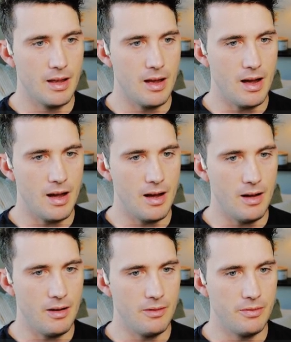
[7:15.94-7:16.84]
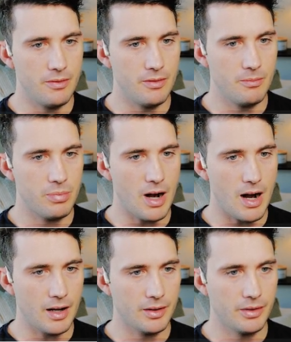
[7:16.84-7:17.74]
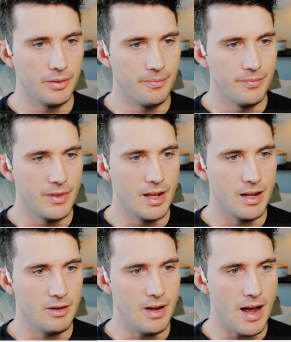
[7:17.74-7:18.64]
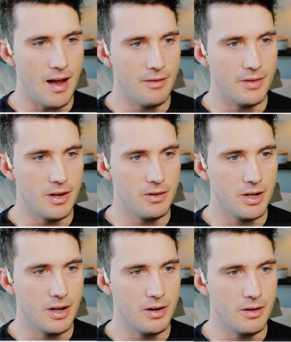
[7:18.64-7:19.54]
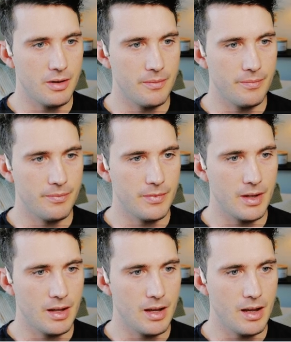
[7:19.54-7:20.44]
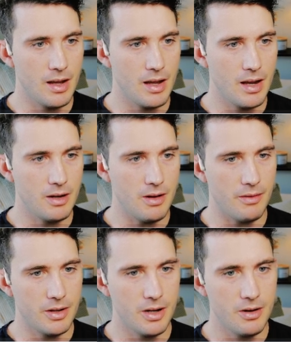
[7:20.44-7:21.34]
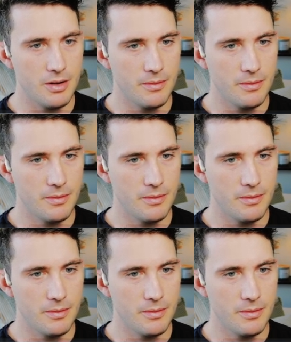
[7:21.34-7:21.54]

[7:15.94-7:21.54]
of products and you have no code and you have code.